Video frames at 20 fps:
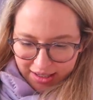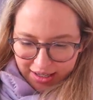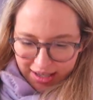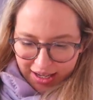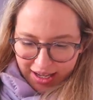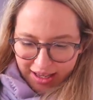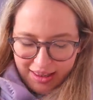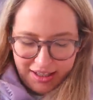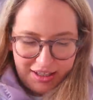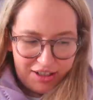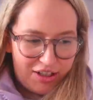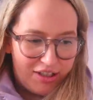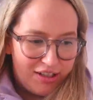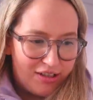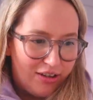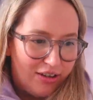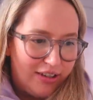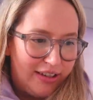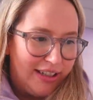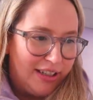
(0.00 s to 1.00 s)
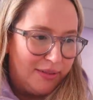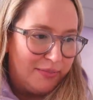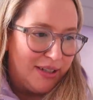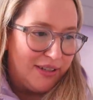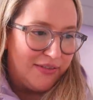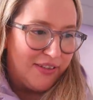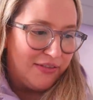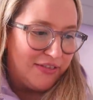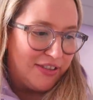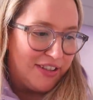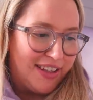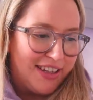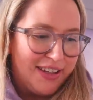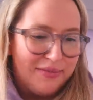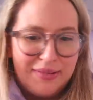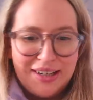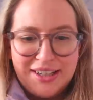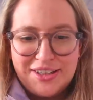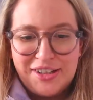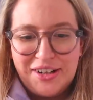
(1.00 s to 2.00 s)
I think she's got a little bit of everything
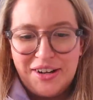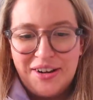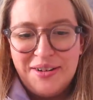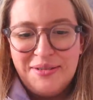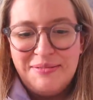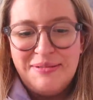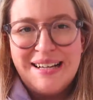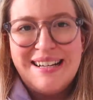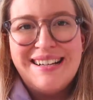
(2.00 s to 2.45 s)
in my shop.